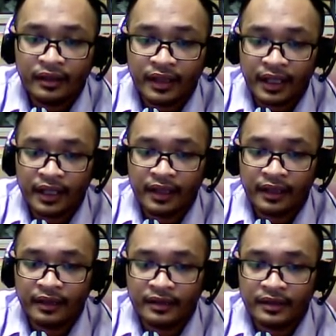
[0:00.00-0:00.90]

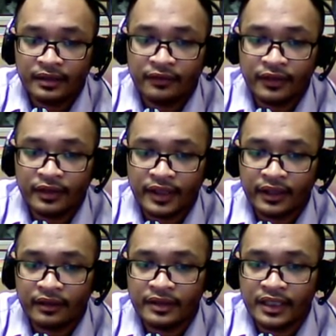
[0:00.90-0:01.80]
Okay, so for the
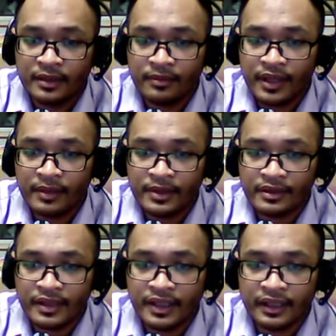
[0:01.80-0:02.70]
read-only
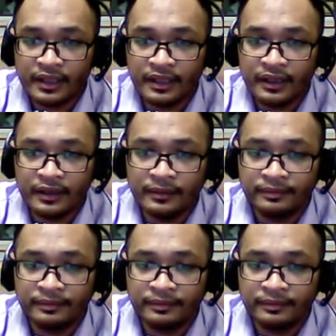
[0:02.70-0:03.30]
memory,